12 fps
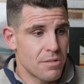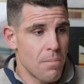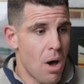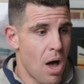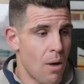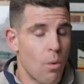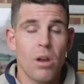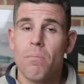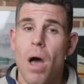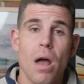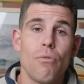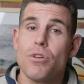one of
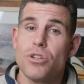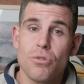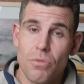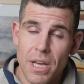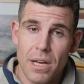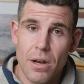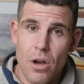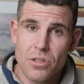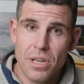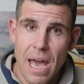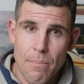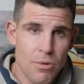my original Nikonos
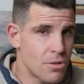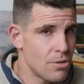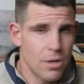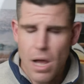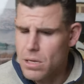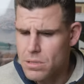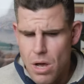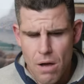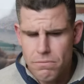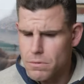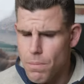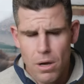cameras, you guys know
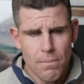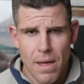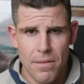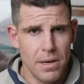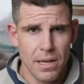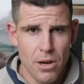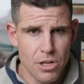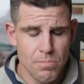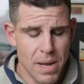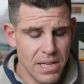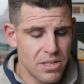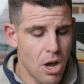I've spoken about the Nikonos
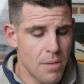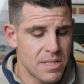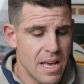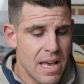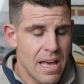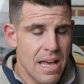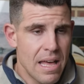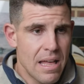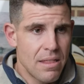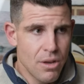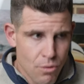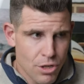many times.
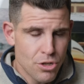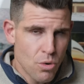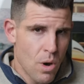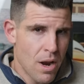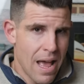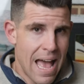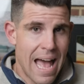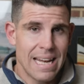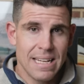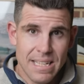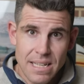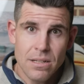The original one I
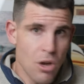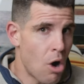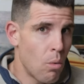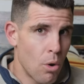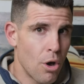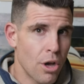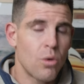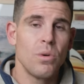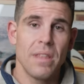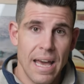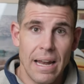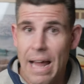had did not work
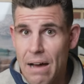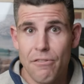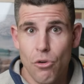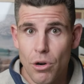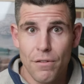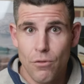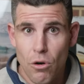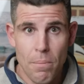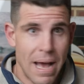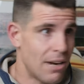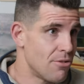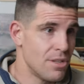with LR44
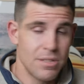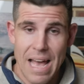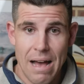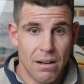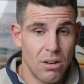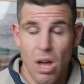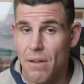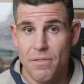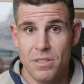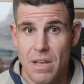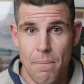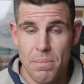batteries, alkaline for
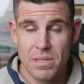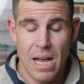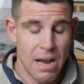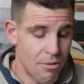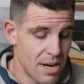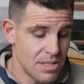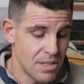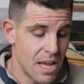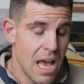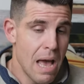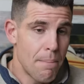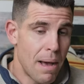some bizarre reason.
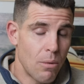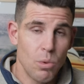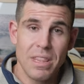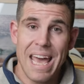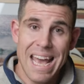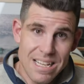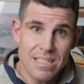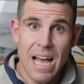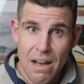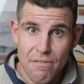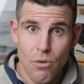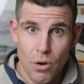But with
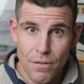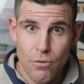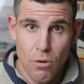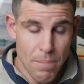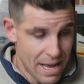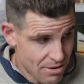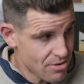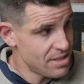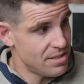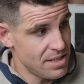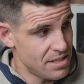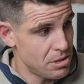SR44 batteries,
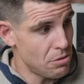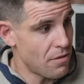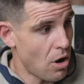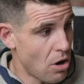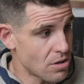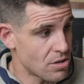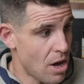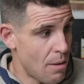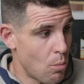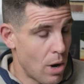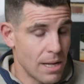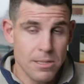these silver
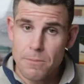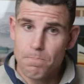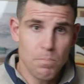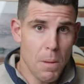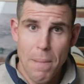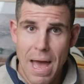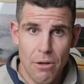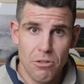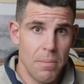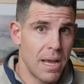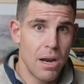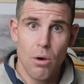oxide ones, powered the
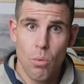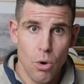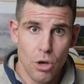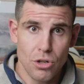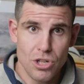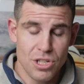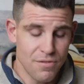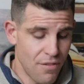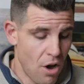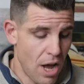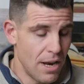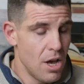meter, worked just
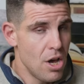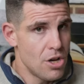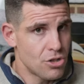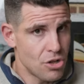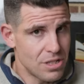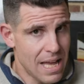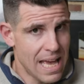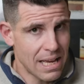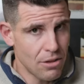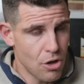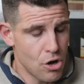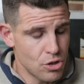fine. So take
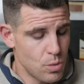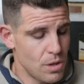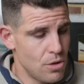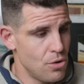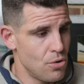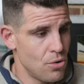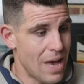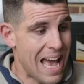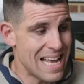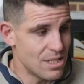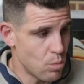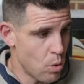those with you
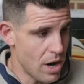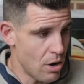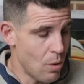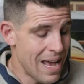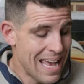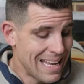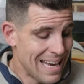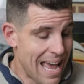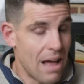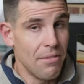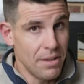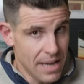as well.
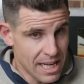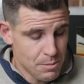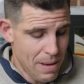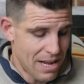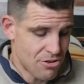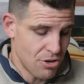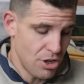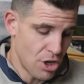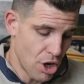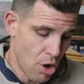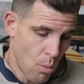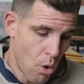Now, the next battery you're
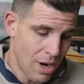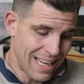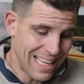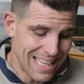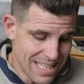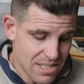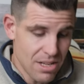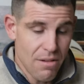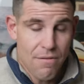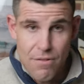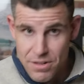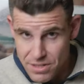going to want is,
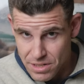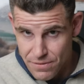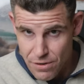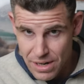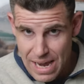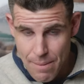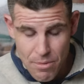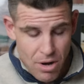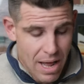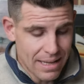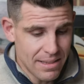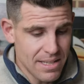for instance, for a camera
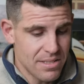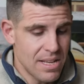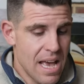like this,